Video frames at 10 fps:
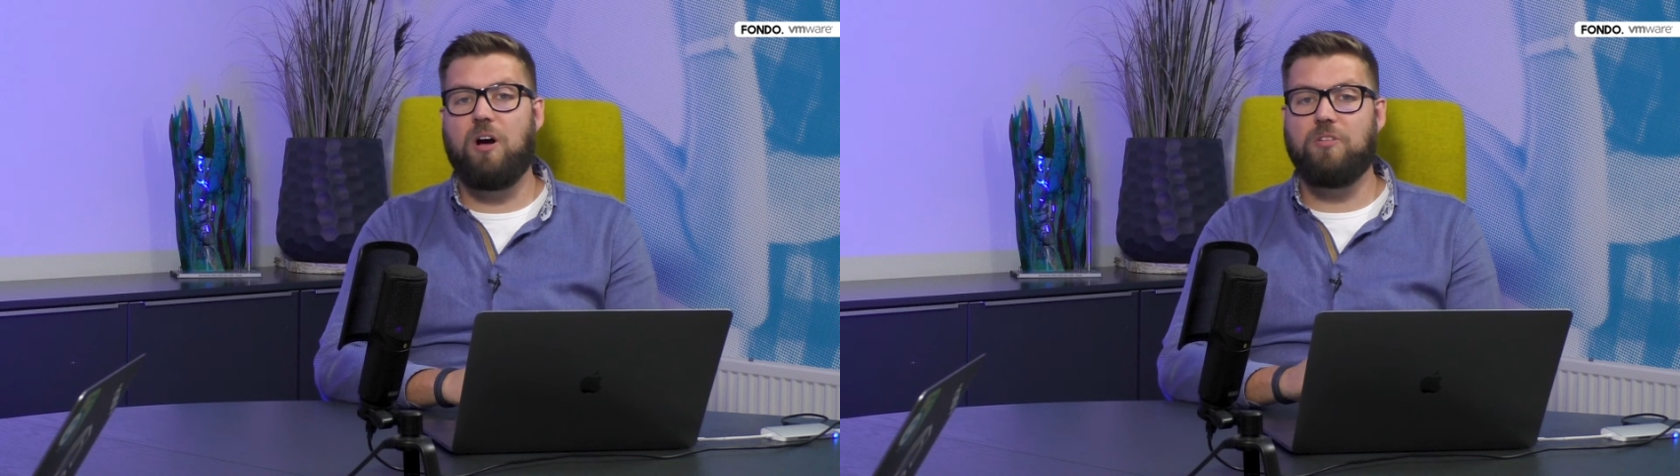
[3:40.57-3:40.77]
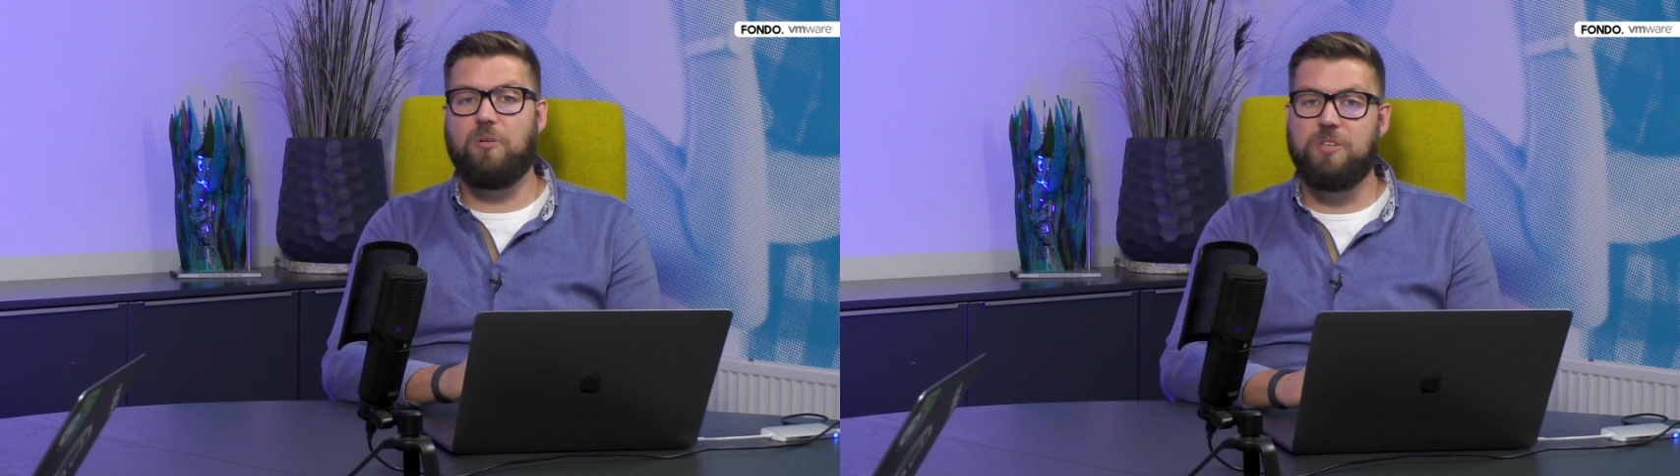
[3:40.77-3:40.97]

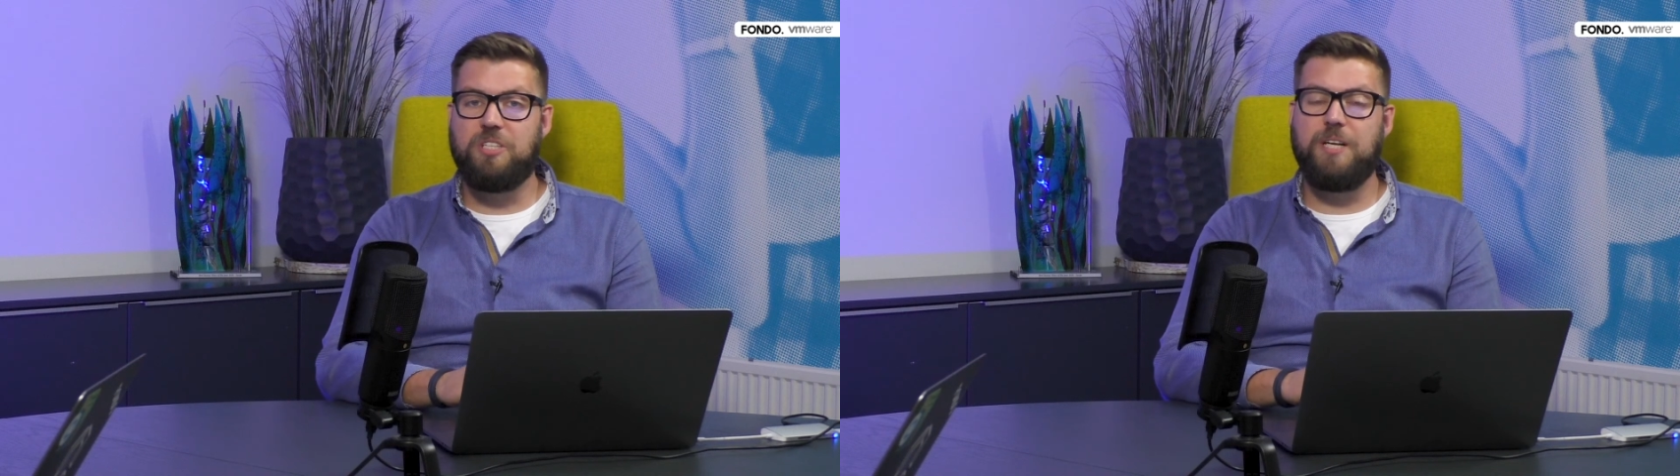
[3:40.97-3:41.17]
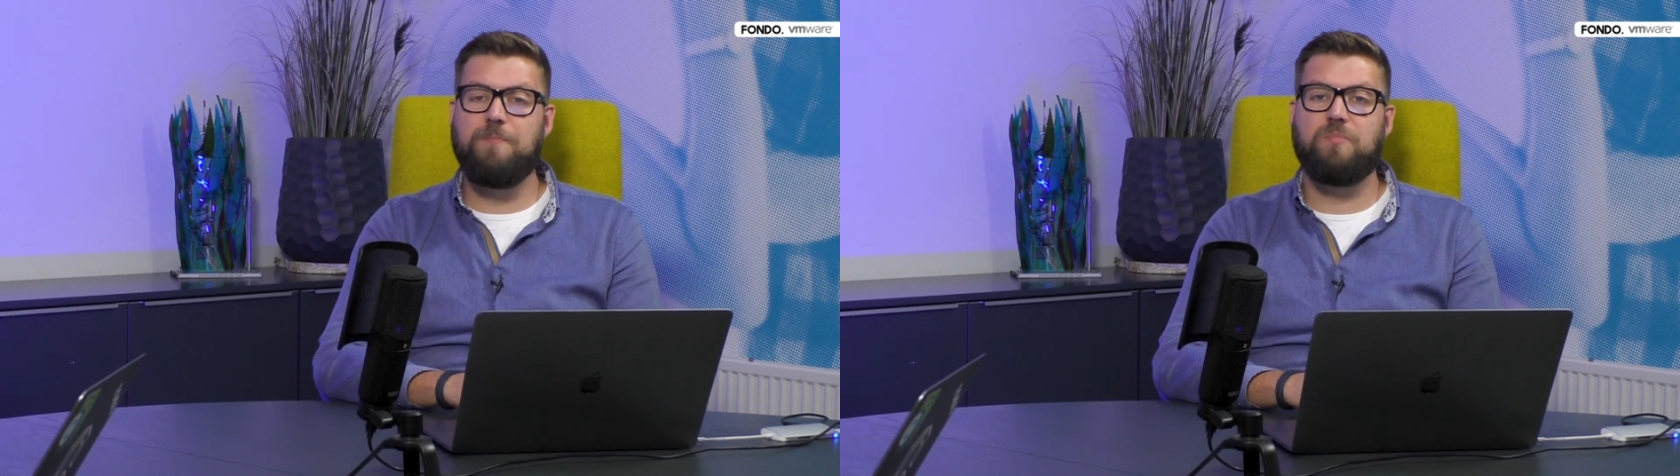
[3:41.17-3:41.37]
on your
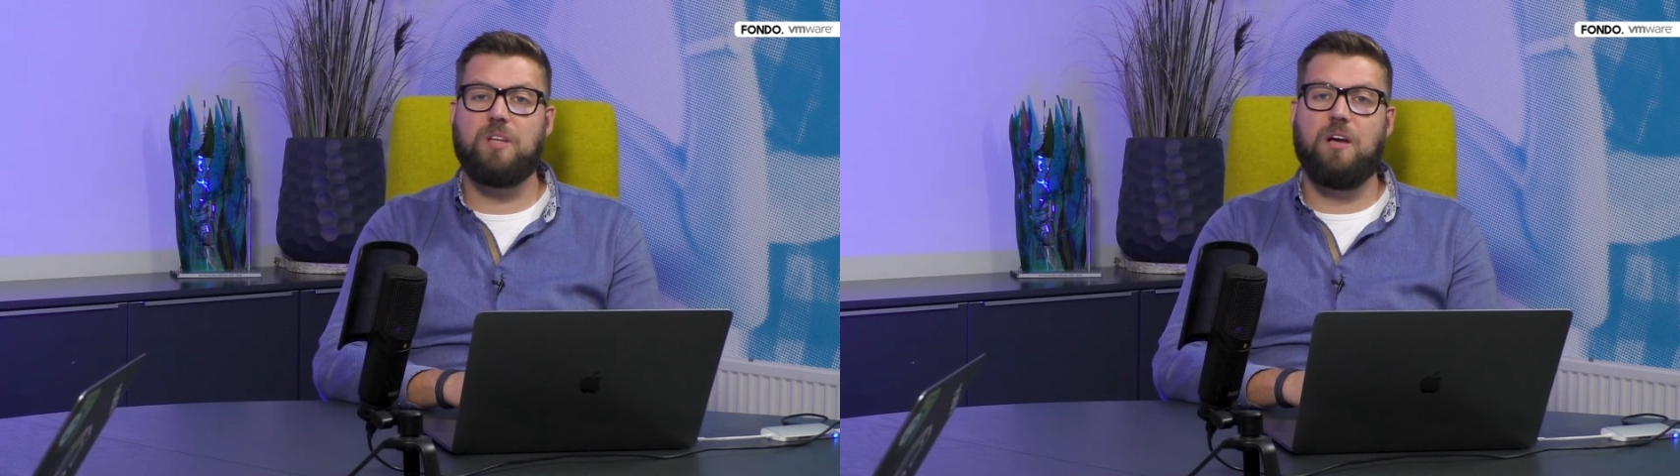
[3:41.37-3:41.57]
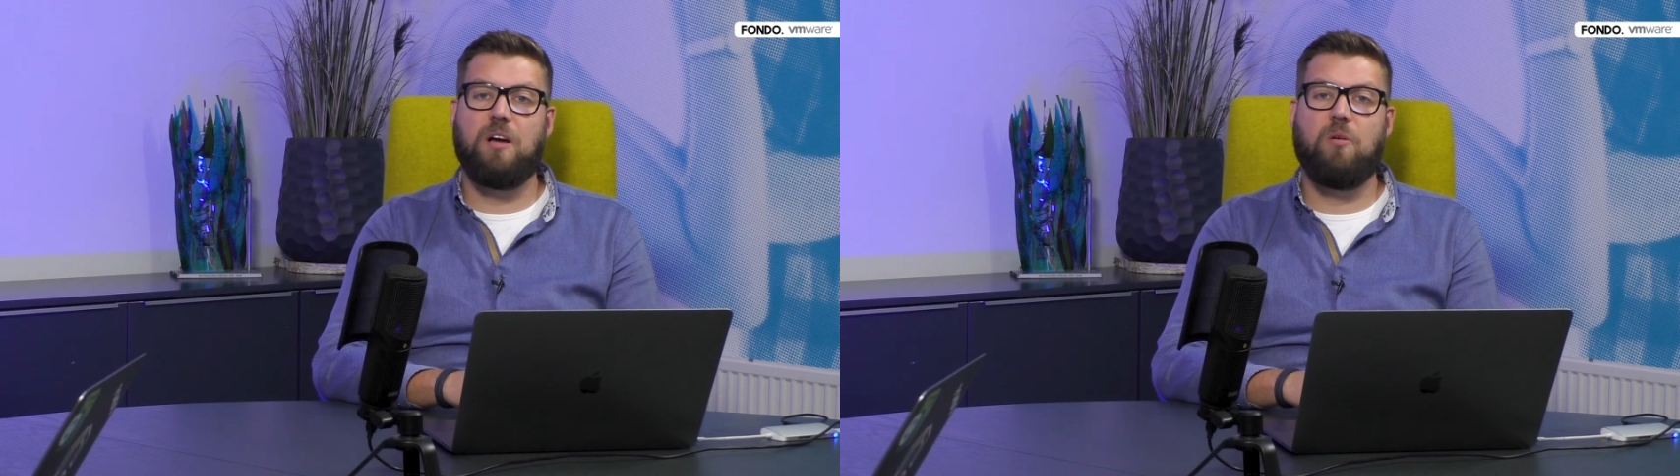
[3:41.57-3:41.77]

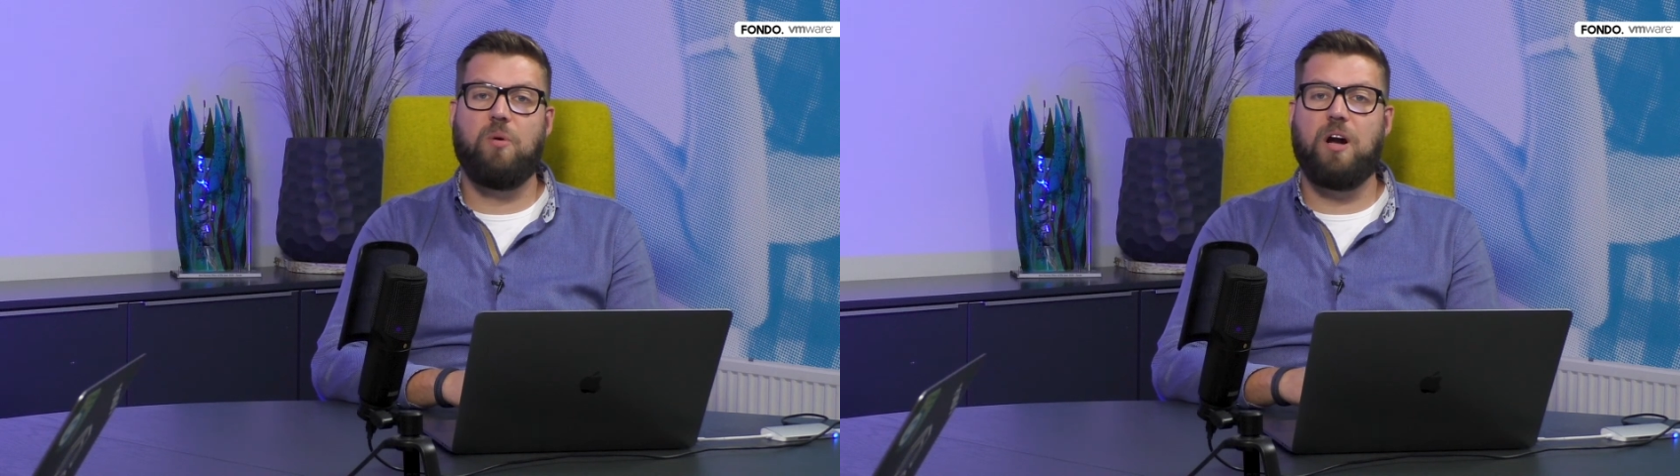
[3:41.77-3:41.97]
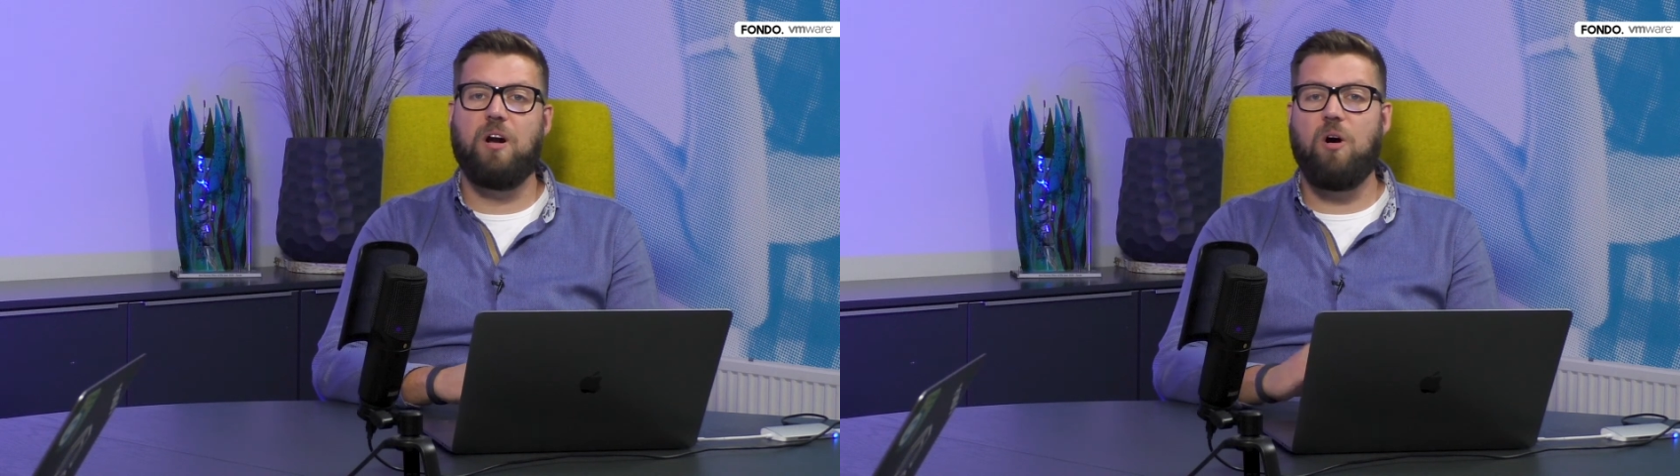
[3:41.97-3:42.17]
machine
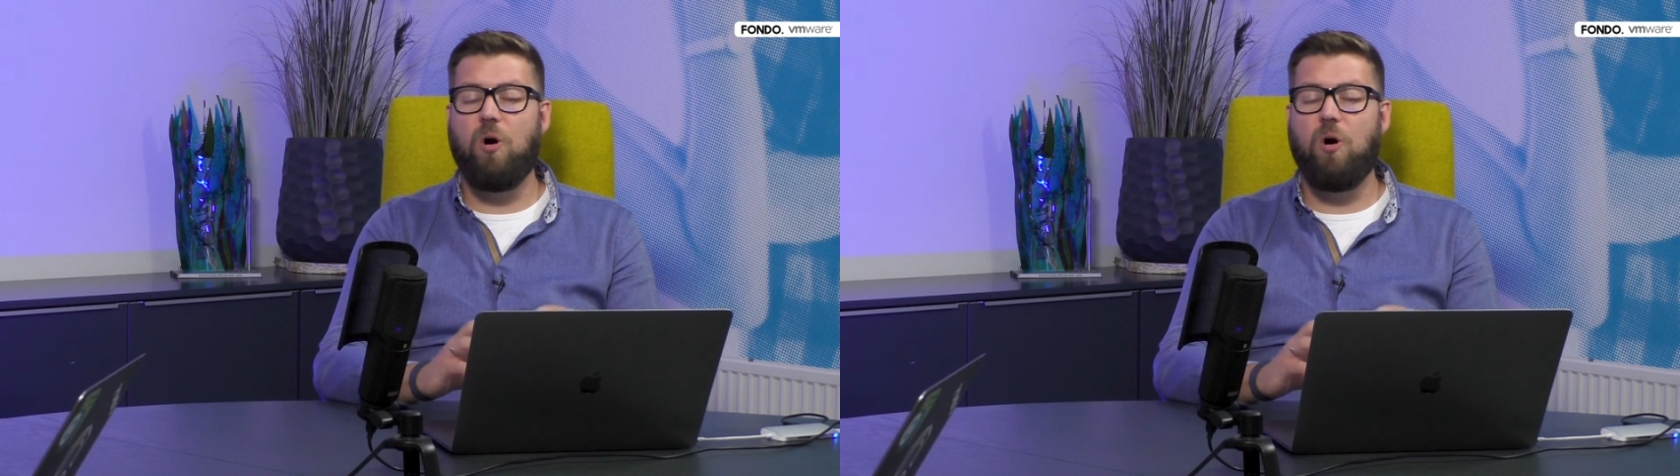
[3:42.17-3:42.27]
where